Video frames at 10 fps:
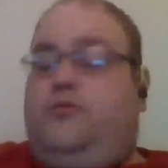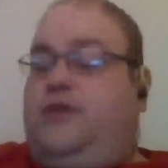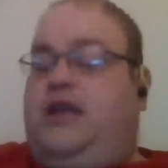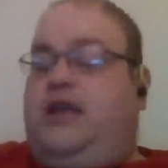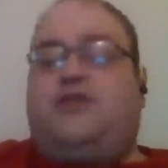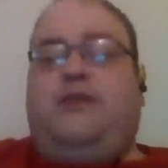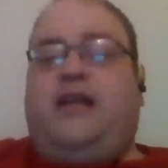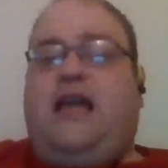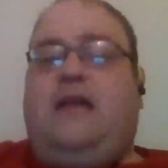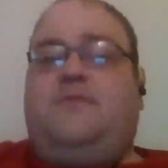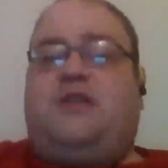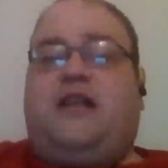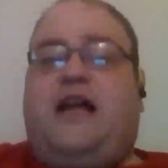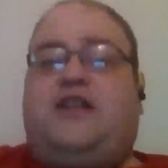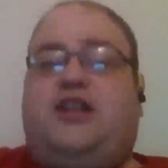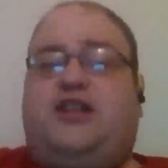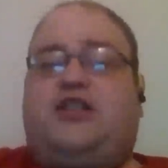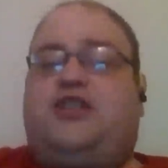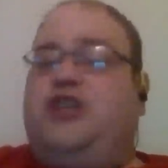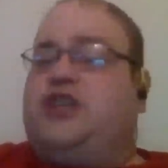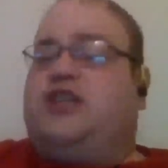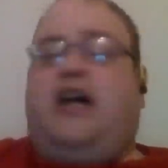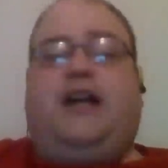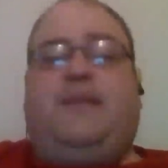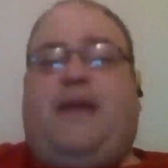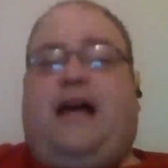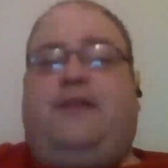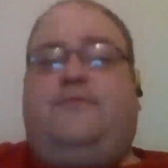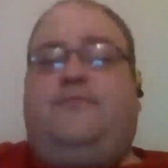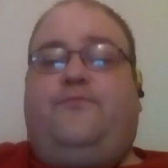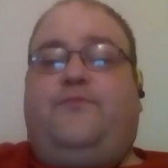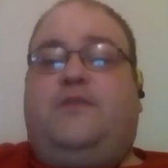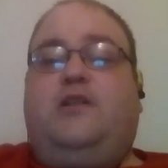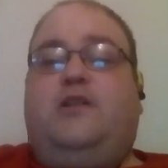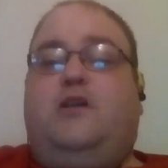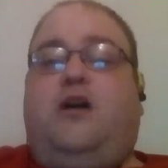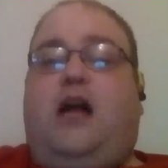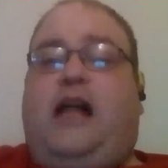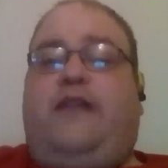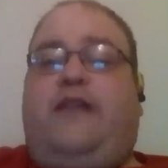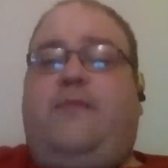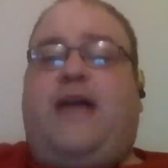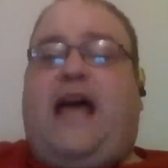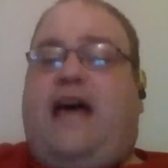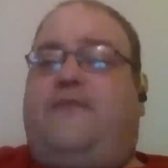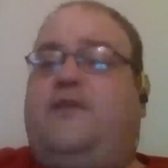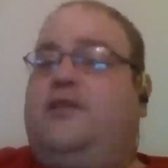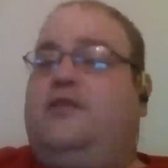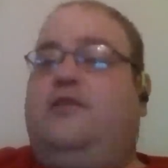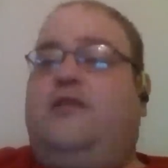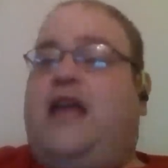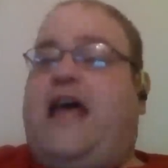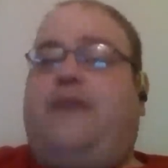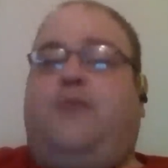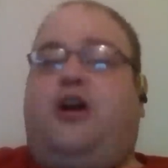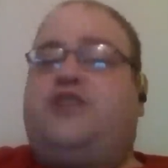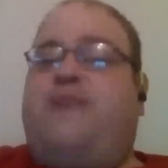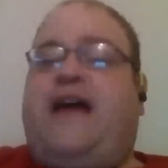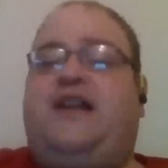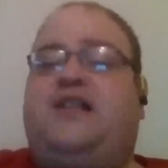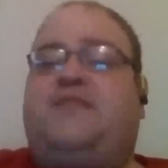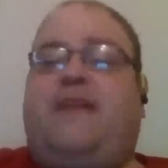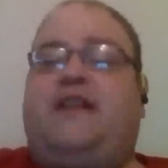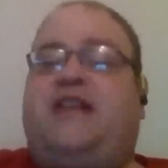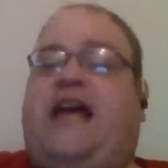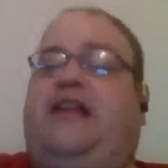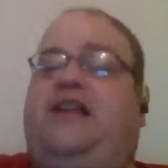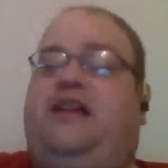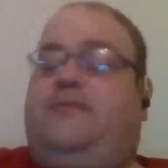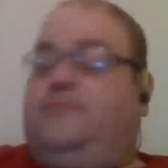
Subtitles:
These 3 games that I just talked about, all of them have had March Madness mentality.